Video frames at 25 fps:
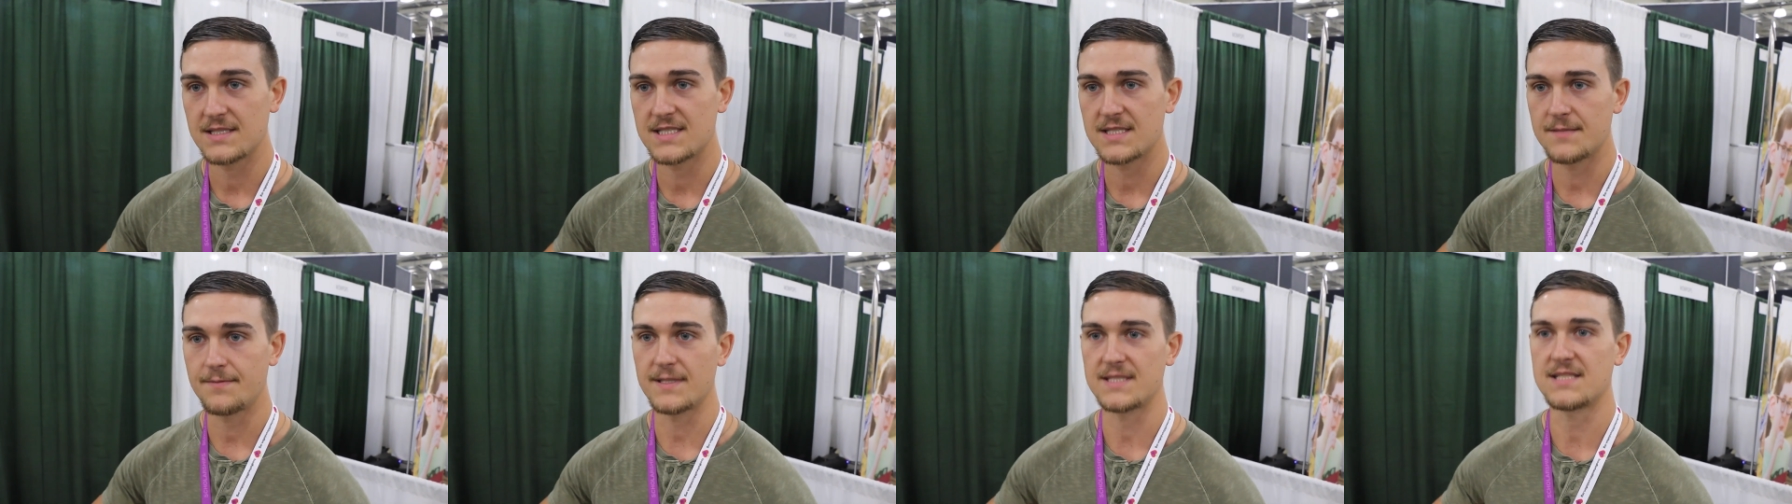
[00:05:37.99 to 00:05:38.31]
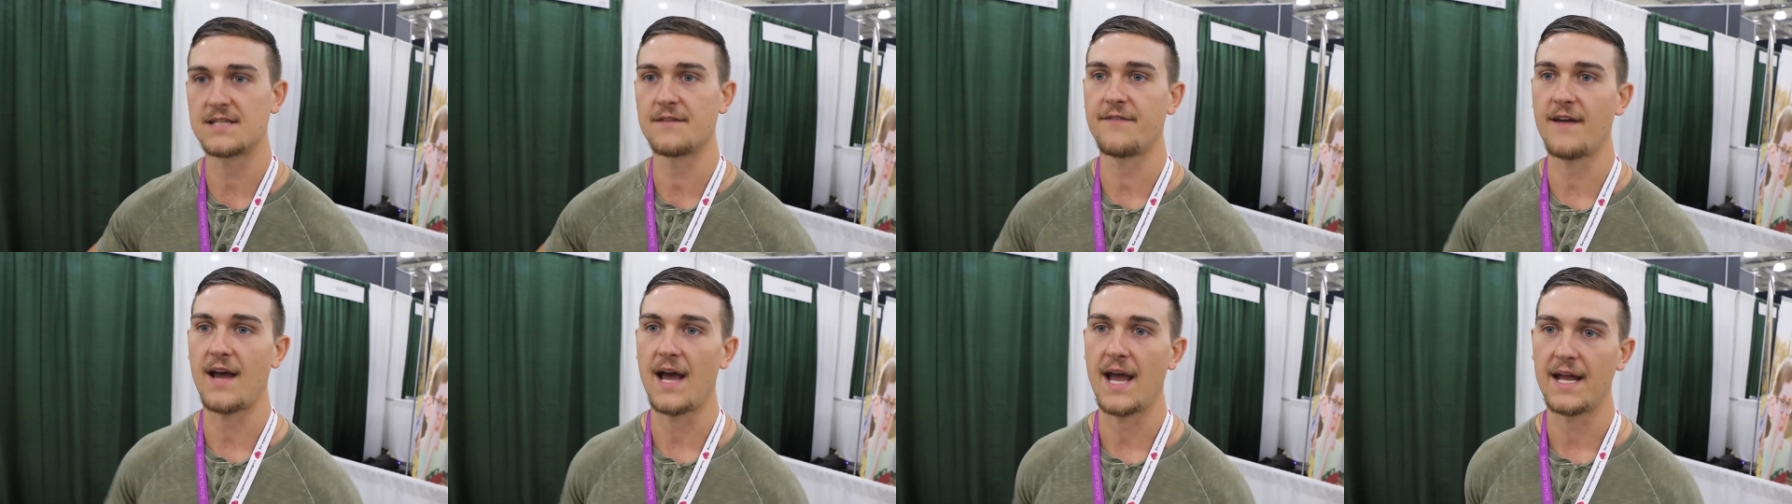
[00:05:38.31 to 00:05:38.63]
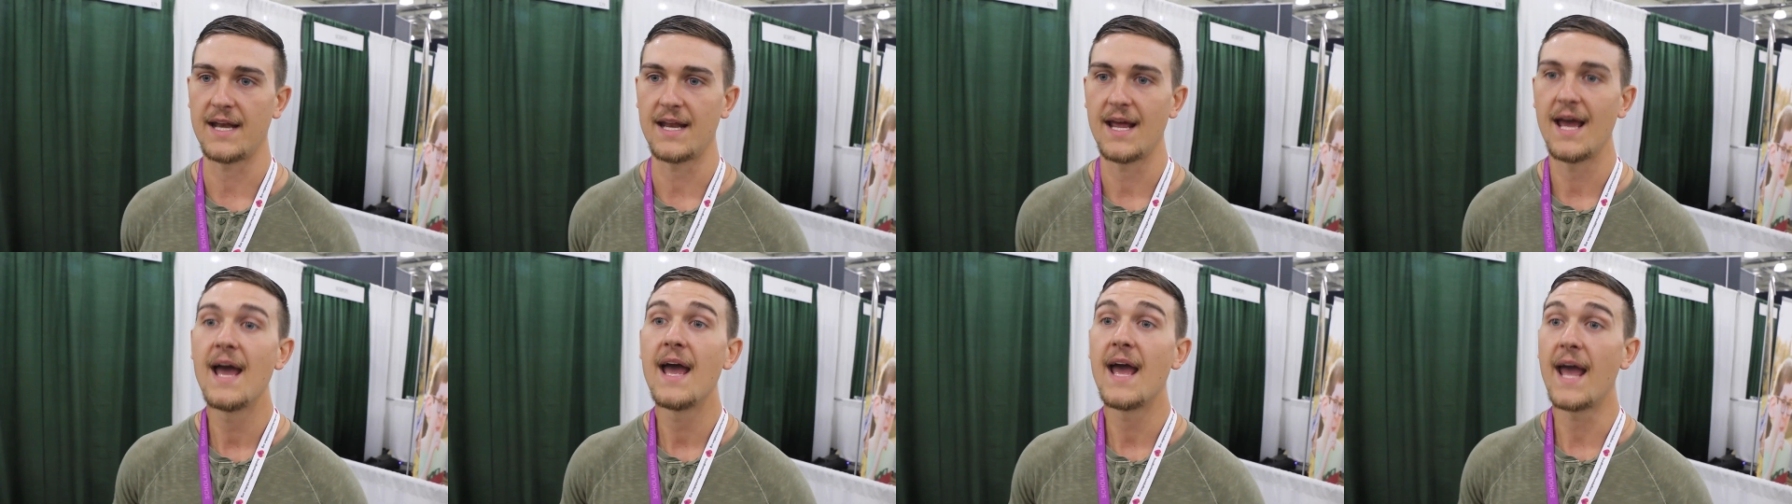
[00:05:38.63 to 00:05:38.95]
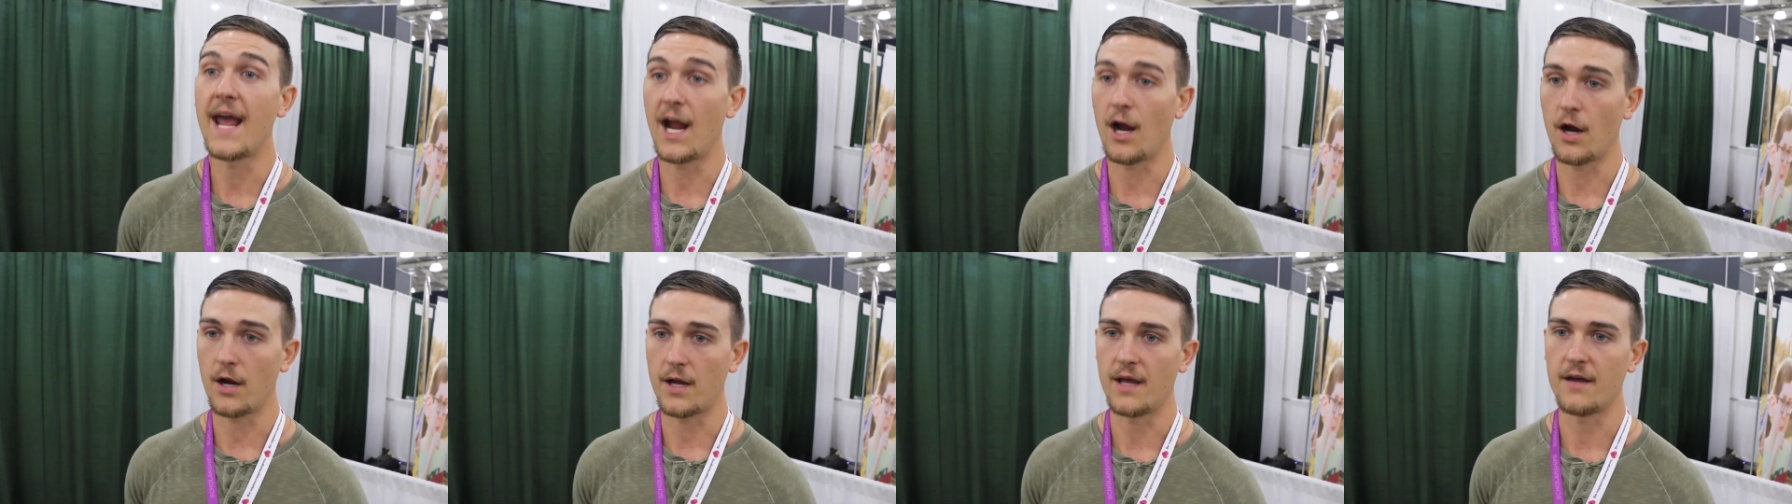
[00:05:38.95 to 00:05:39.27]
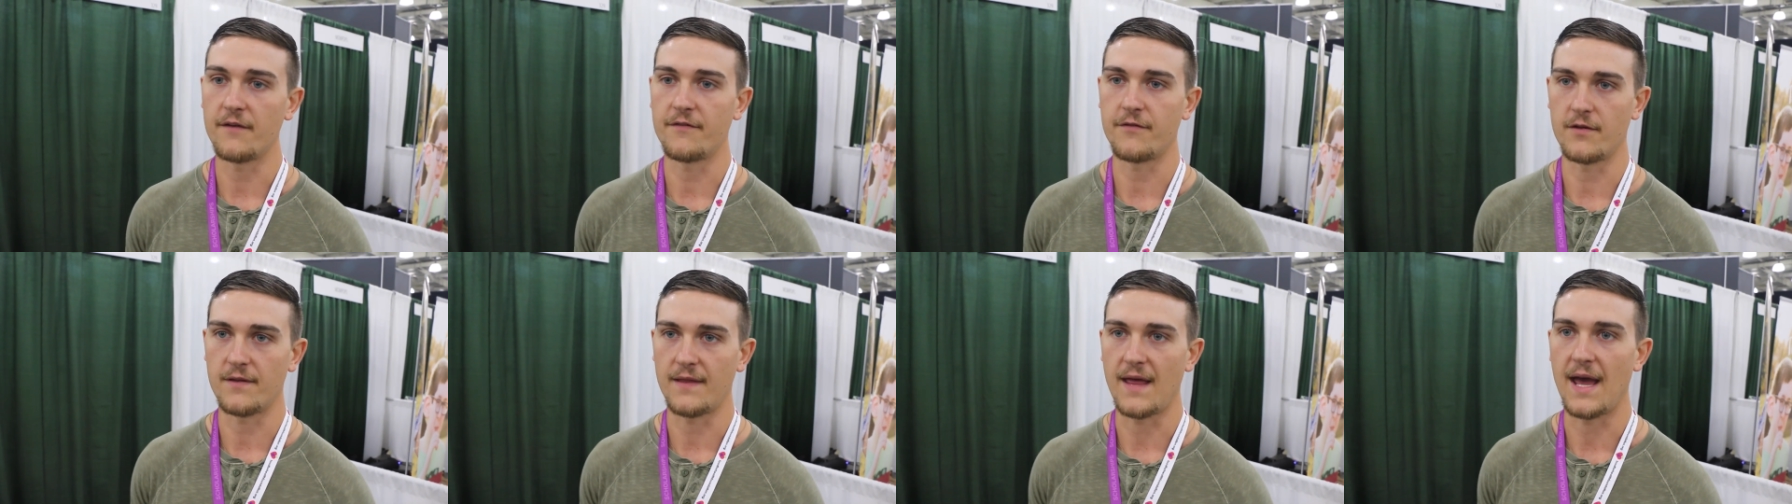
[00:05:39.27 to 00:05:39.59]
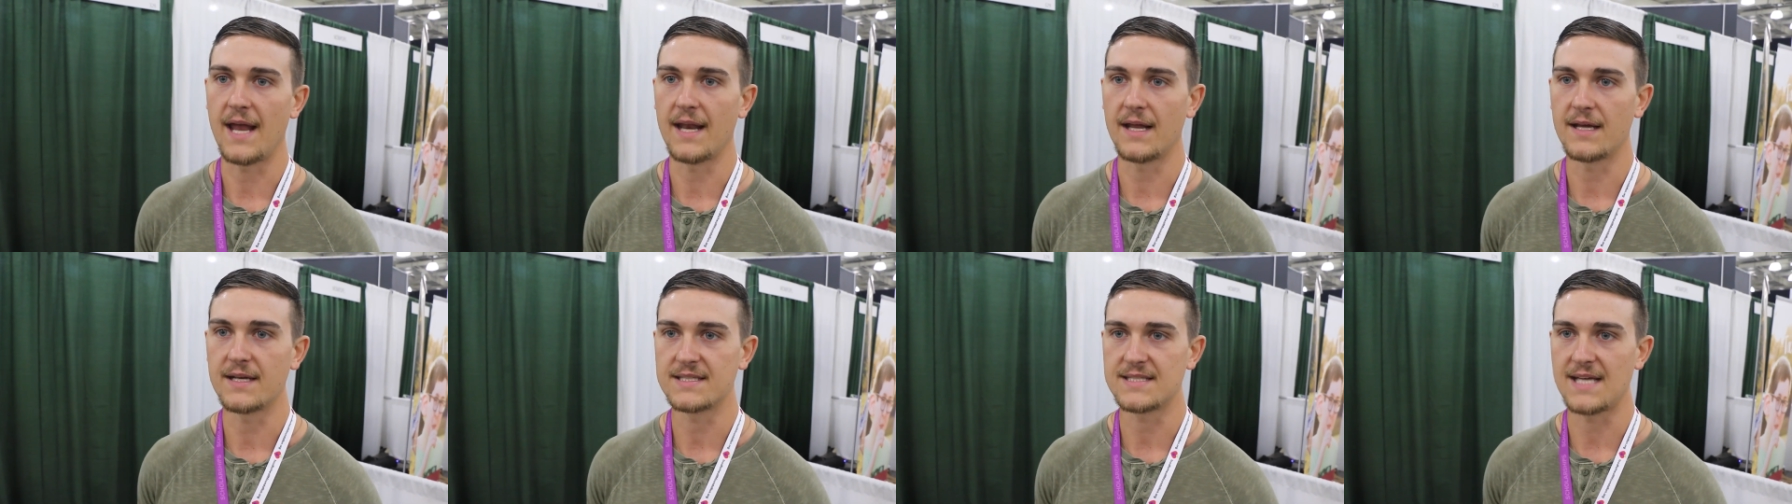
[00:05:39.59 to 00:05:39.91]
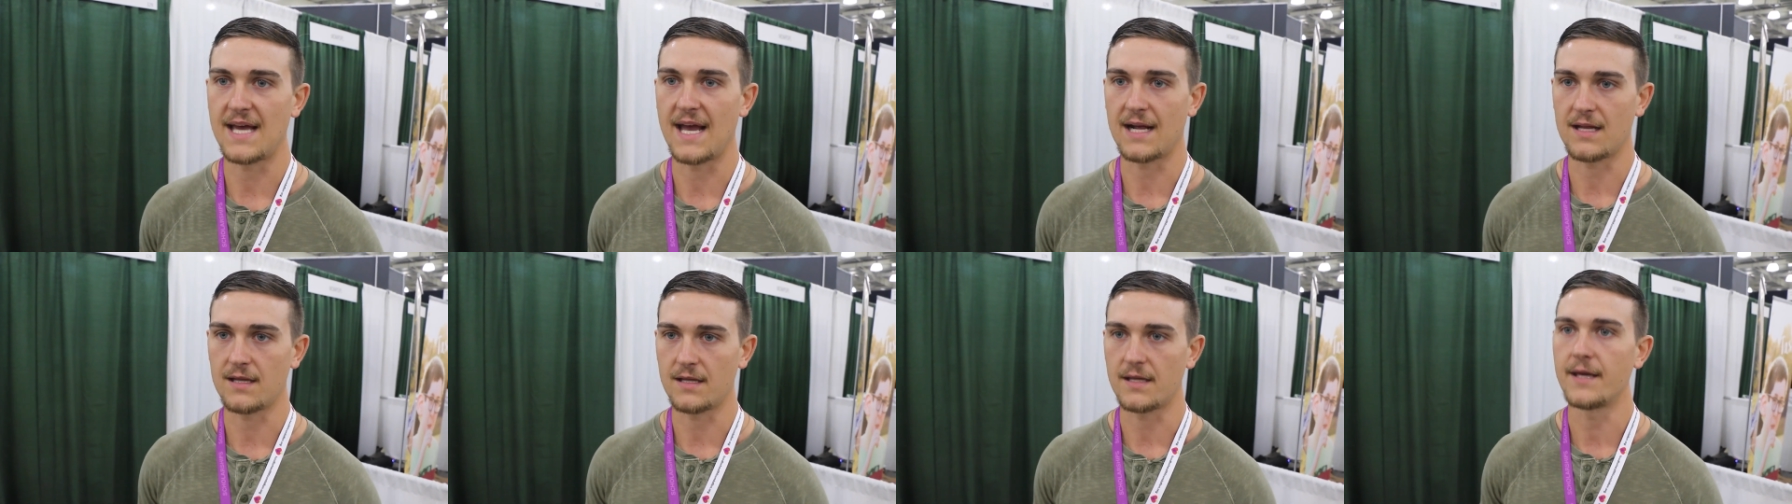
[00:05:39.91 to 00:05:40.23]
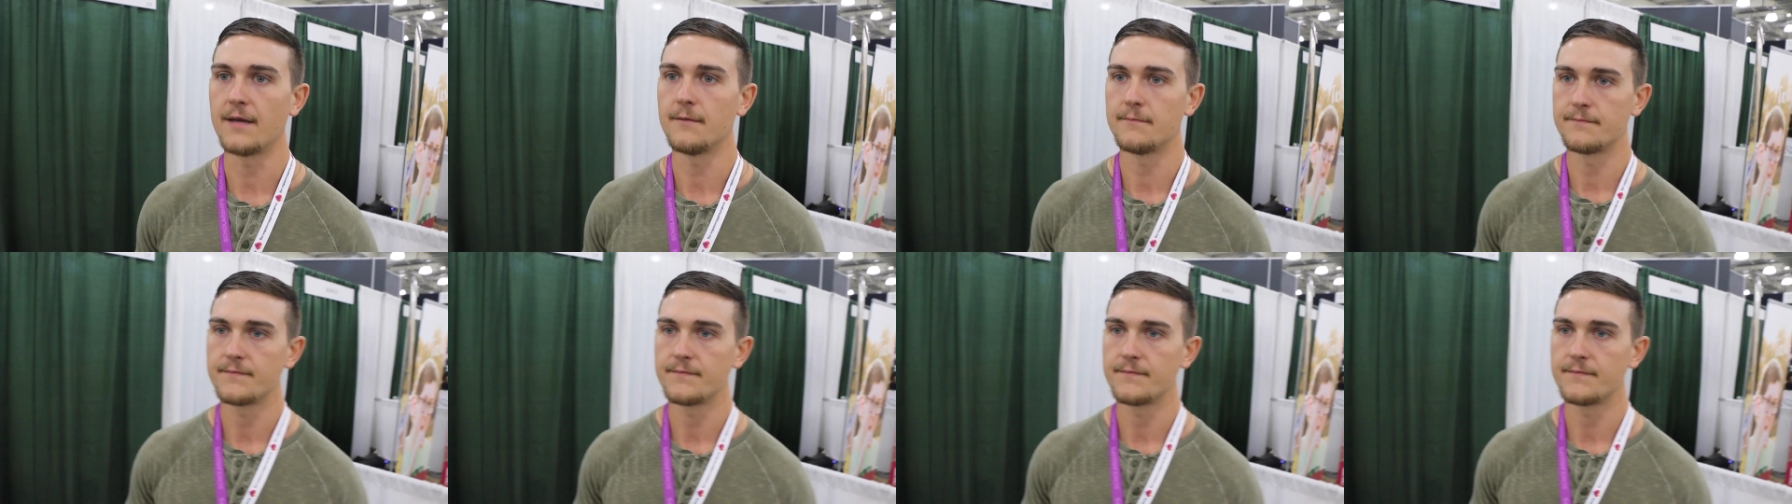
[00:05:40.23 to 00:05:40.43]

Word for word: specified area for that, exactly.